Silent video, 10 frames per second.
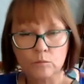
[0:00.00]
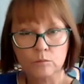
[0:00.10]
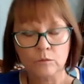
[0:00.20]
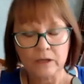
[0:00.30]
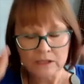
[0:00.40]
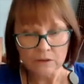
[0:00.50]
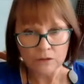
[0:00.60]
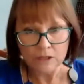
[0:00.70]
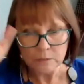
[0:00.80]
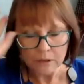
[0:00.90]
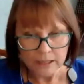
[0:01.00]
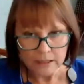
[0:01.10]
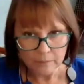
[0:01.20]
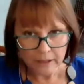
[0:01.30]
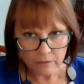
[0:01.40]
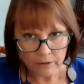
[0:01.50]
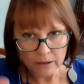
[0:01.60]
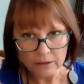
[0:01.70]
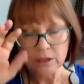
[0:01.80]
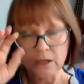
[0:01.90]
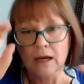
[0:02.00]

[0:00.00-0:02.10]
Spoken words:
one song that's playing in the background,